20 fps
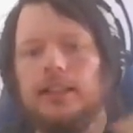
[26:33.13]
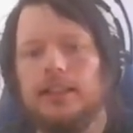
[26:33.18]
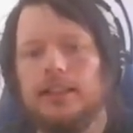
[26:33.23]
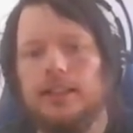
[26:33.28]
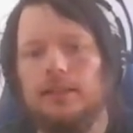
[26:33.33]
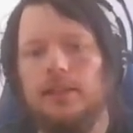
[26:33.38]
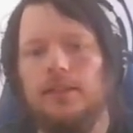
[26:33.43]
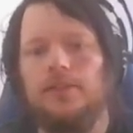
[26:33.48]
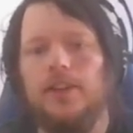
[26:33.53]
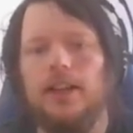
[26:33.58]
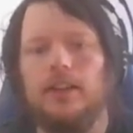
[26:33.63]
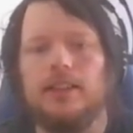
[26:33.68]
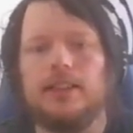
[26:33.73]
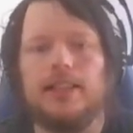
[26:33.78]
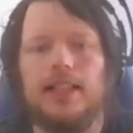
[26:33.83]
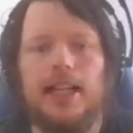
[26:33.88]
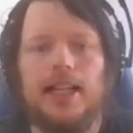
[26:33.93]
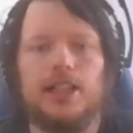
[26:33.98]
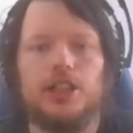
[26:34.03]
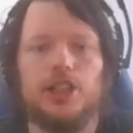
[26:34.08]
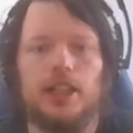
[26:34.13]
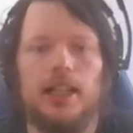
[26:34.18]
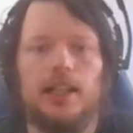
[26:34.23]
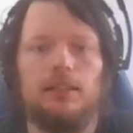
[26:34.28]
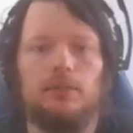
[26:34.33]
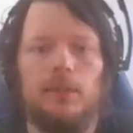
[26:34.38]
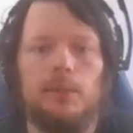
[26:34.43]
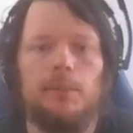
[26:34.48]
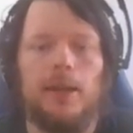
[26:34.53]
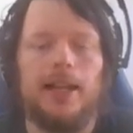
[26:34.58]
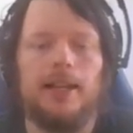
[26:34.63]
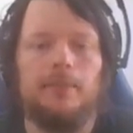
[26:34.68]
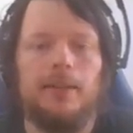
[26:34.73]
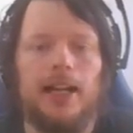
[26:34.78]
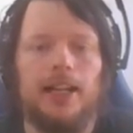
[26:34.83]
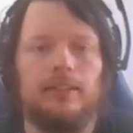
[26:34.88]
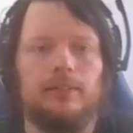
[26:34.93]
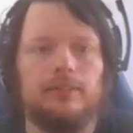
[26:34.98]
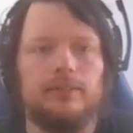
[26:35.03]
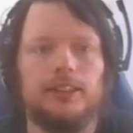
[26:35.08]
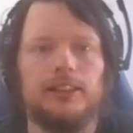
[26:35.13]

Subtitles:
So we Valor's the Hedgehog. We bait him out.